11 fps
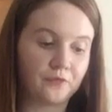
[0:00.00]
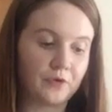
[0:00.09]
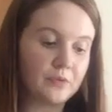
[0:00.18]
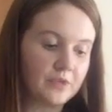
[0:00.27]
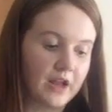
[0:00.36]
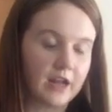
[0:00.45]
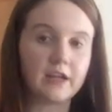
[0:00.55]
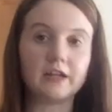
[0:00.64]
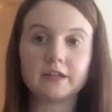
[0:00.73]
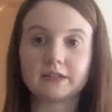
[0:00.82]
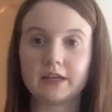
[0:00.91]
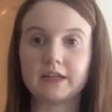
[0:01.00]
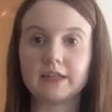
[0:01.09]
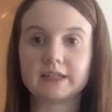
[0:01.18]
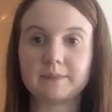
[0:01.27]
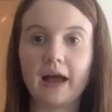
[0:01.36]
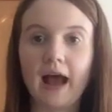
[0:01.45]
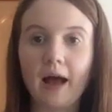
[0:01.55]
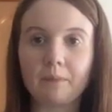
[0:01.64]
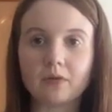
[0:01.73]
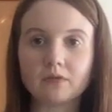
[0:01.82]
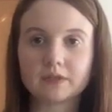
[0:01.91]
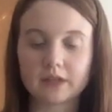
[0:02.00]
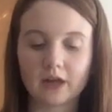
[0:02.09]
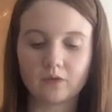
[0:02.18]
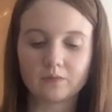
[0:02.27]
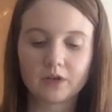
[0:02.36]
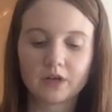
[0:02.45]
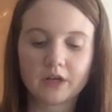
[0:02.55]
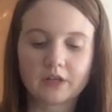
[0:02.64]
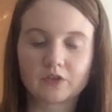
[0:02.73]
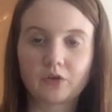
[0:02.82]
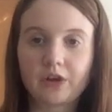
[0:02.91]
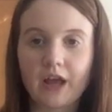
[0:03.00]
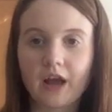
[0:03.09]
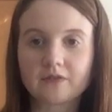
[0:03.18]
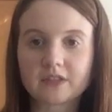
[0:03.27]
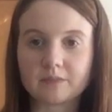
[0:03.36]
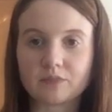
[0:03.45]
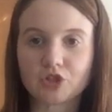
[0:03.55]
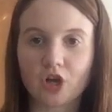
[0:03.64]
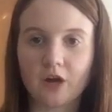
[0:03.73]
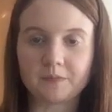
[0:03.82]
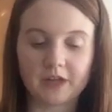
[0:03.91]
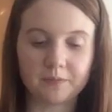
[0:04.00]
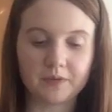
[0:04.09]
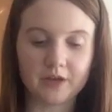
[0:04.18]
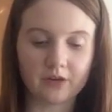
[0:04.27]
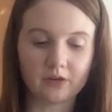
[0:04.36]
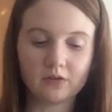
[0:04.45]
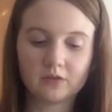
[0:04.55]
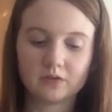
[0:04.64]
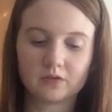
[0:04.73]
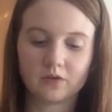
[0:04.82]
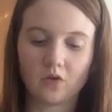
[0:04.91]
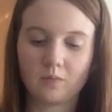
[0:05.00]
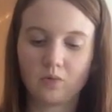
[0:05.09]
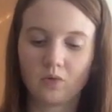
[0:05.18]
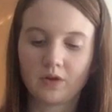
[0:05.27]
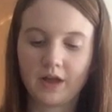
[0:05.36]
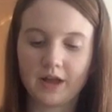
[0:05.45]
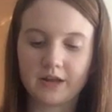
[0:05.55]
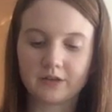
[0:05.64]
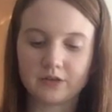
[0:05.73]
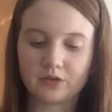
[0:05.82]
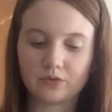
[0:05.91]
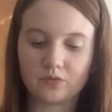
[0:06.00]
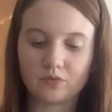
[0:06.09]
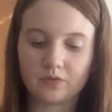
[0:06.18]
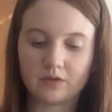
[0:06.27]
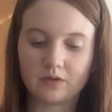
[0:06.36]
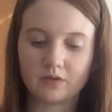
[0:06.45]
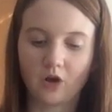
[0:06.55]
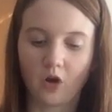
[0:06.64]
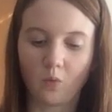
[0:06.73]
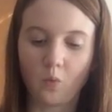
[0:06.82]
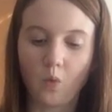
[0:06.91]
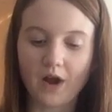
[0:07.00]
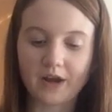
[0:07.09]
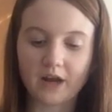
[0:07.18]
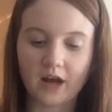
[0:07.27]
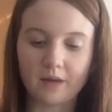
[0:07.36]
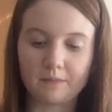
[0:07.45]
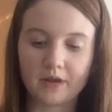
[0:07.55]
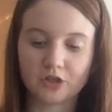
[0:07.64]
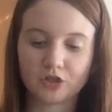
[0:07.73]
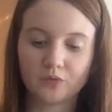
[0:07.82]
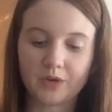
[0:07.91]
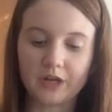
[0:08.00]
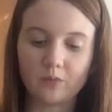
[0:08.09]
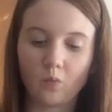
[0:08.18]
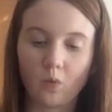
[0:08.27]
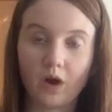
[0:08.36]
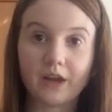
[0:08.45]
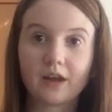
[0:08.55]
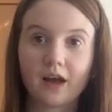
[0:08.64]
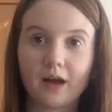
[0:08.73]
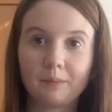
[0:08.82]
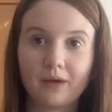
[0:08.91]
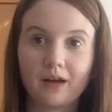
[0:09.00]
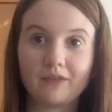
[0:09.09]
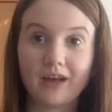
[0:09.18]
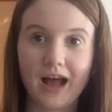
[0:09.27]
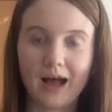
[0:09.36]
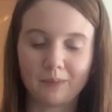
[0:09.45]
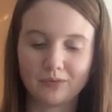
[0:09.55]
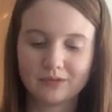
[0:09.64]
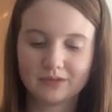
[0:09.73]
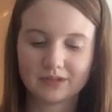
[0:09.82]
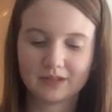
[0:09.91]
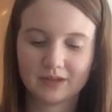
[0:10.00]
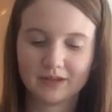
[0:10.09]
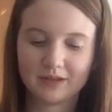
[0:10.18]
fruit that I need, is I need some apples now. So I already have some chopped up here, so I'll pour that into our 1 cup measure. We need 1 cup of apples.